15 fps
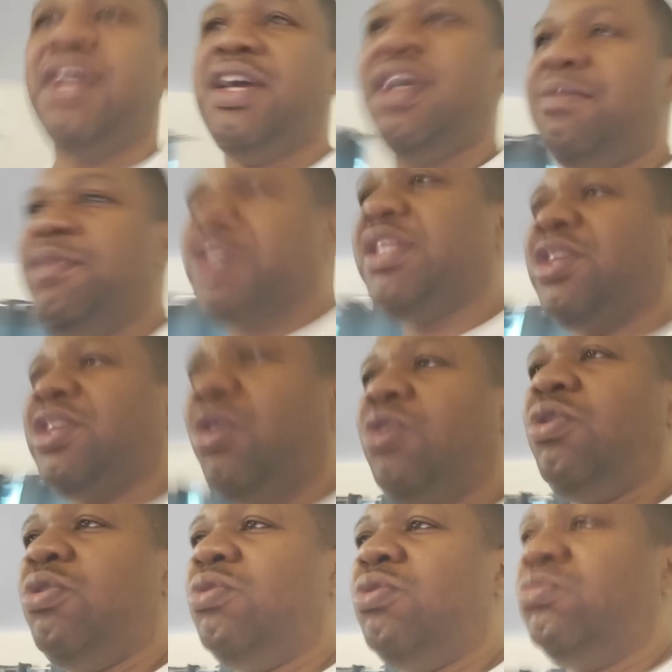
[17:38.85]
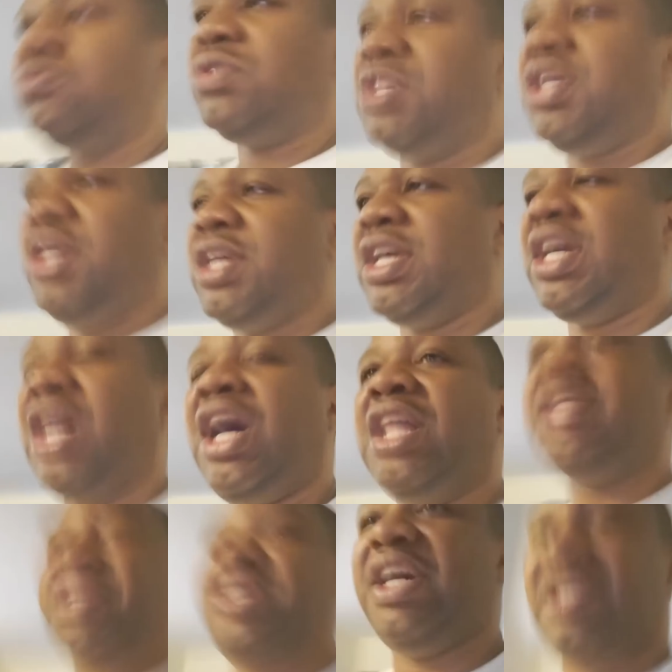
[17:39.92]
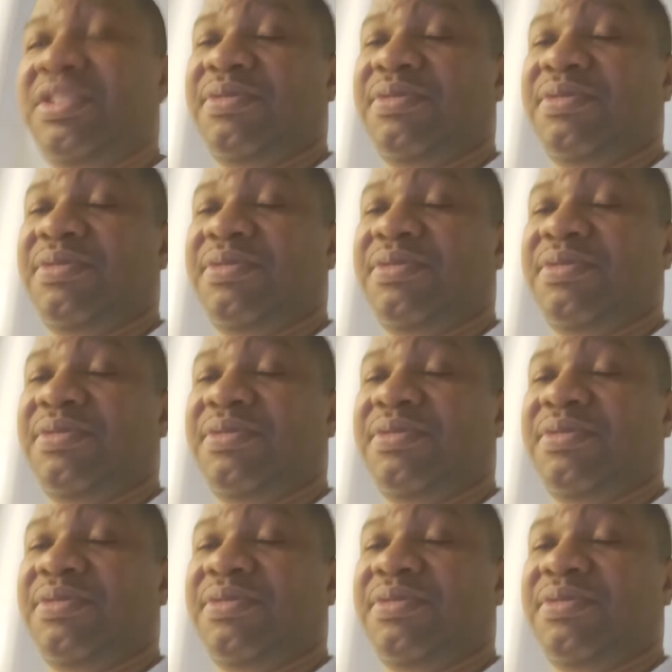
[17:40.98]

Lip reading: and make their own thing and colonize,